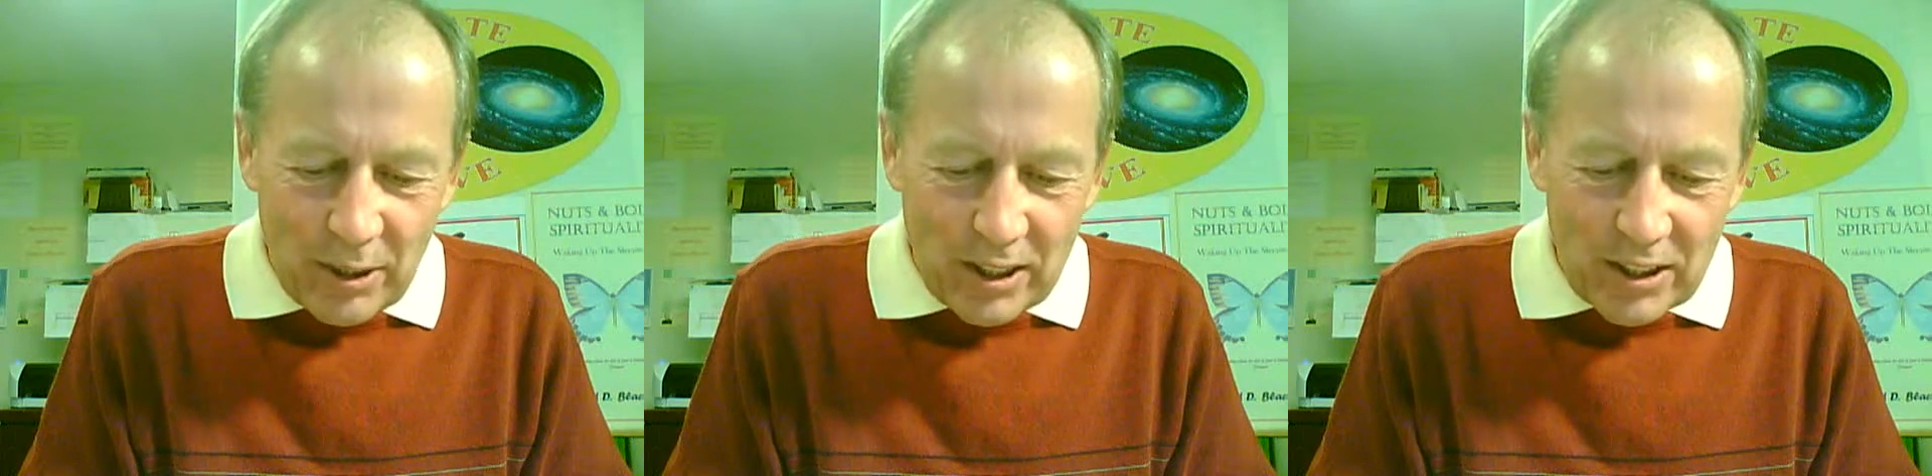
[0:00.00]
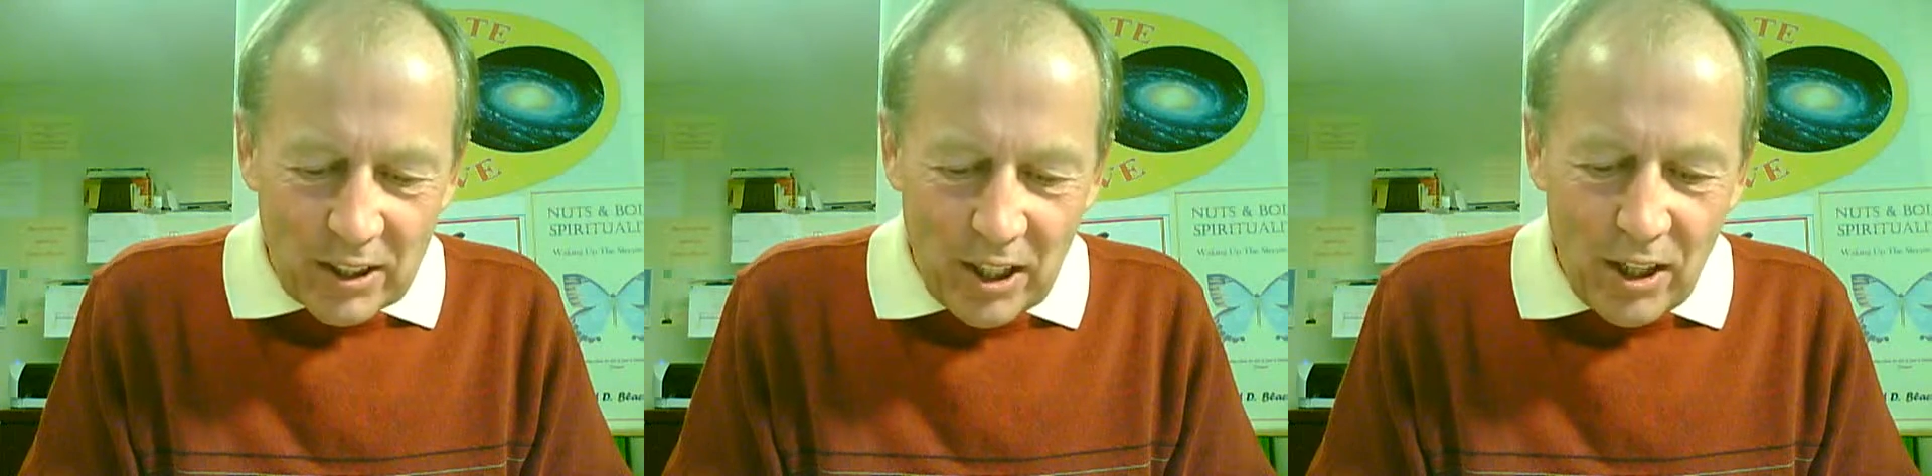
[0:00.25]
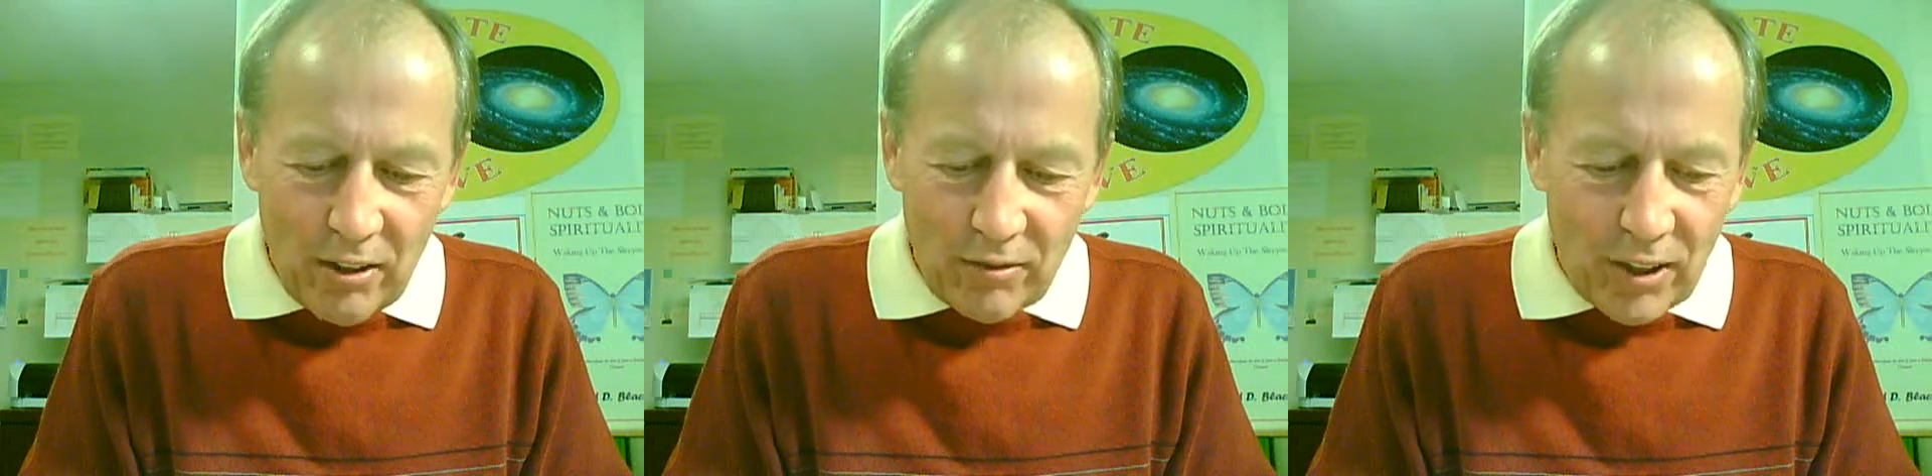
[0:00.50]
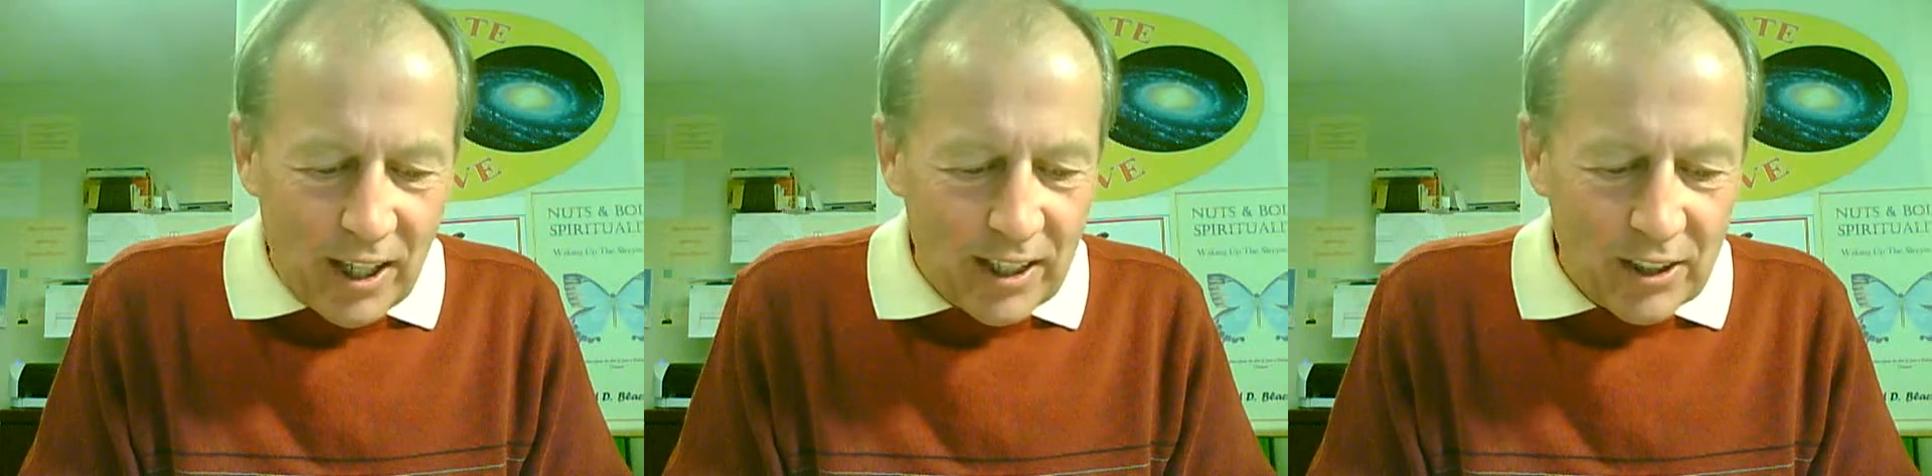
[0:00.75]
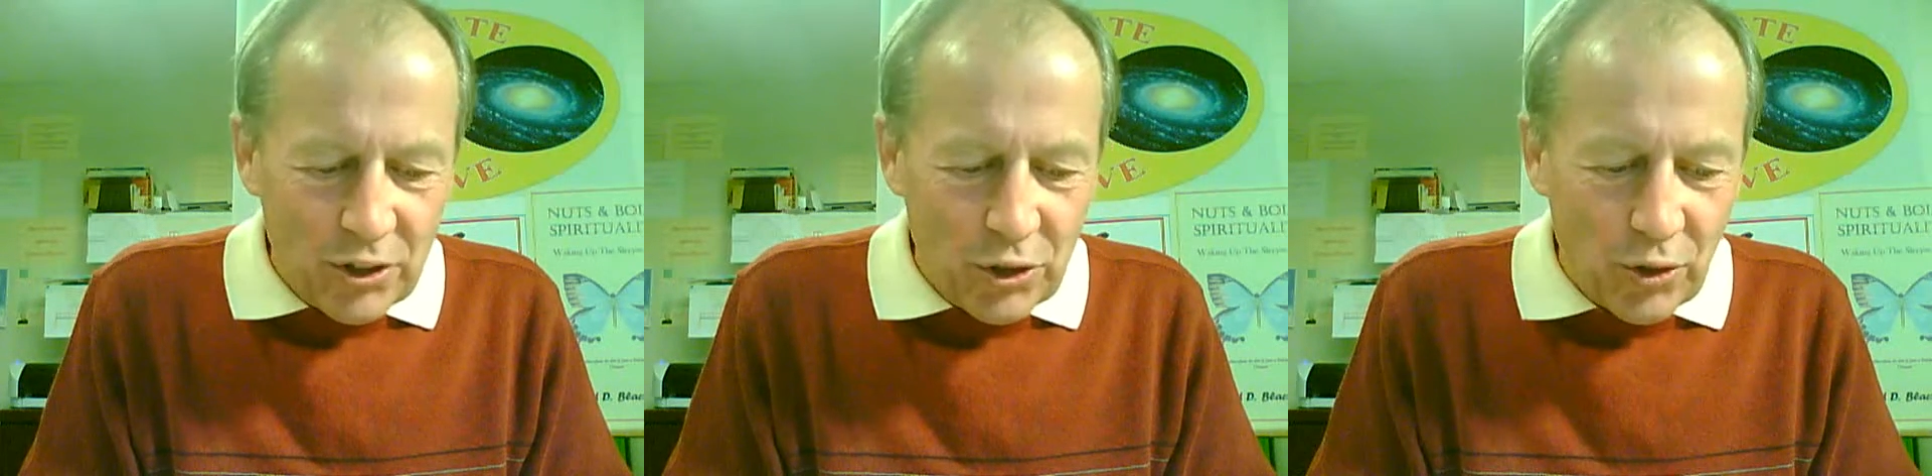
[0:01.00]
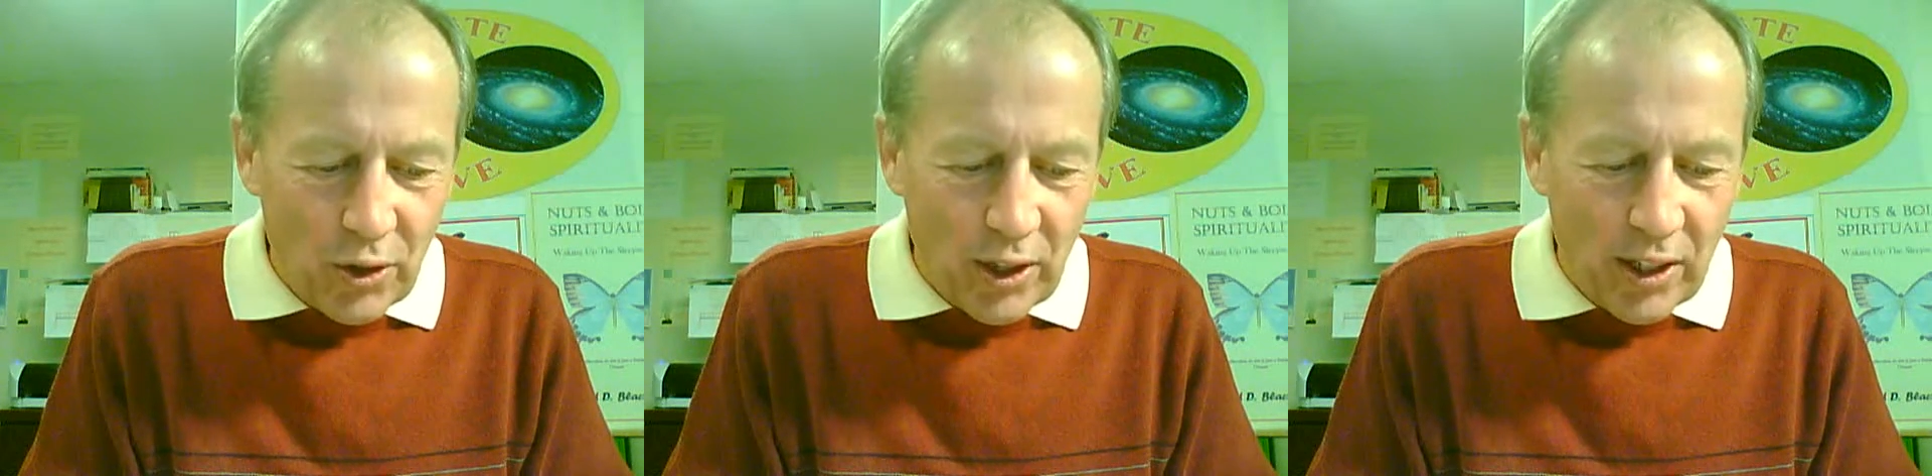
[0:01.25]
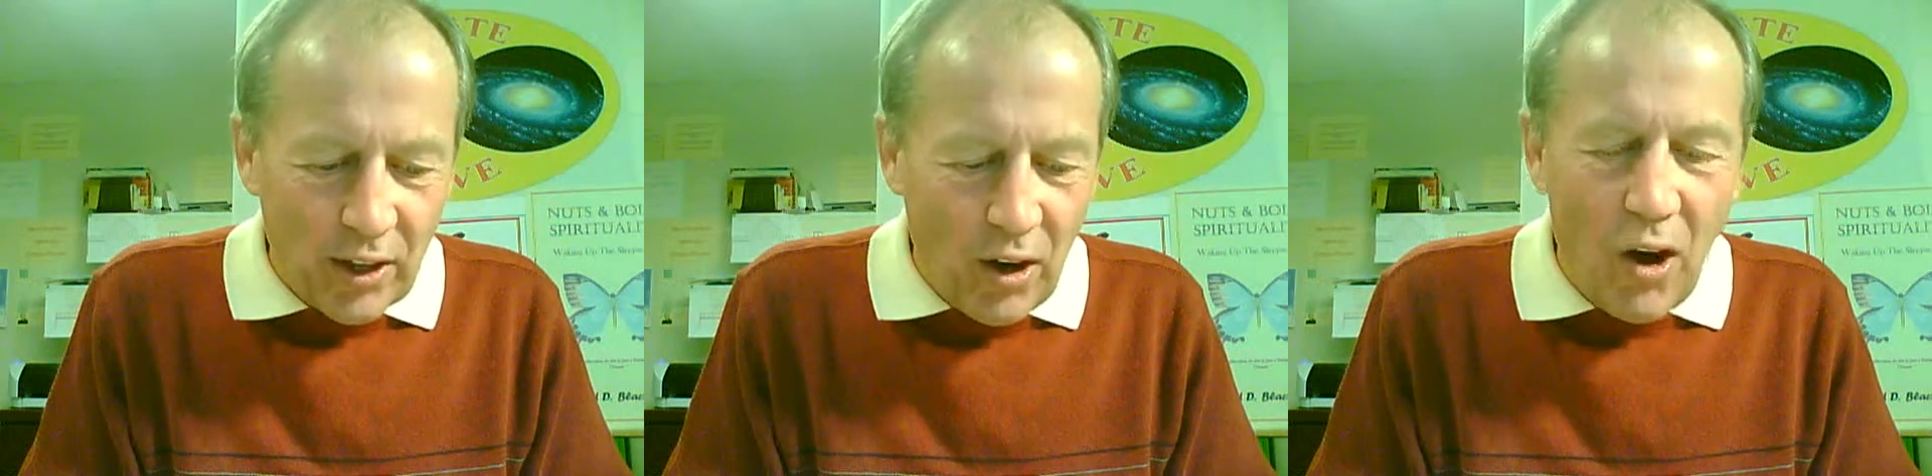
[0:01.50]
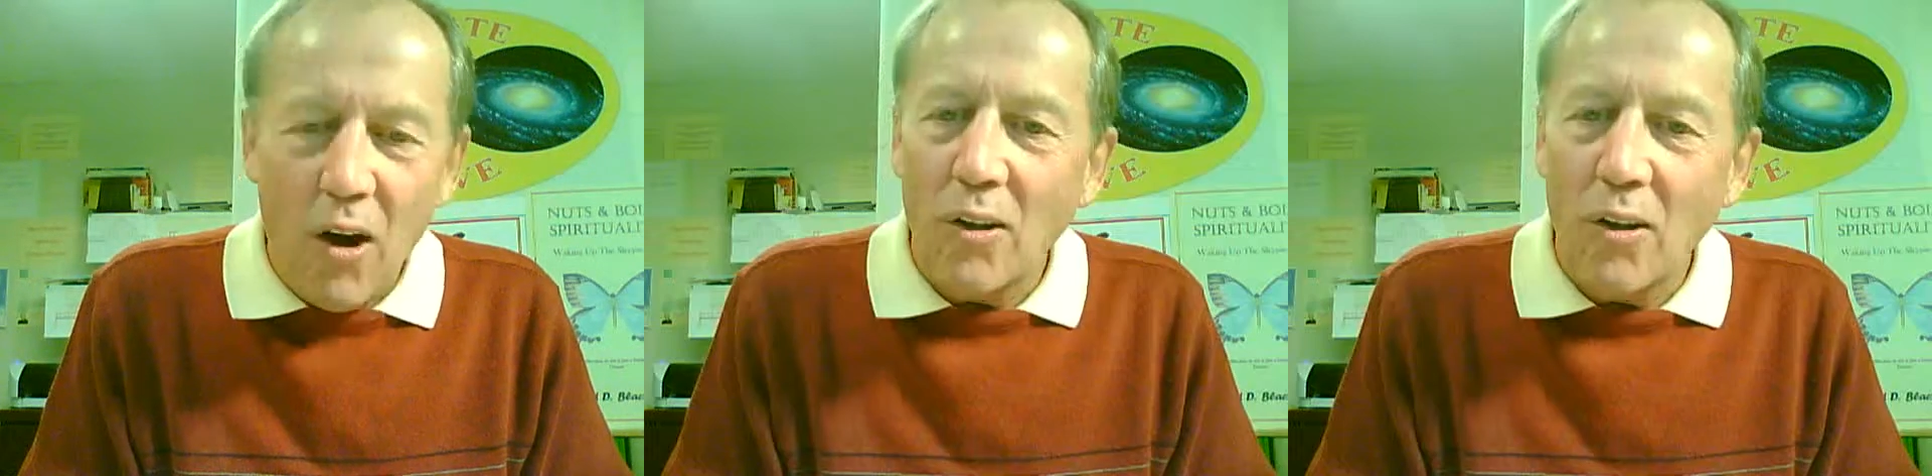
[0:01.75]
limitless love, light, and joy.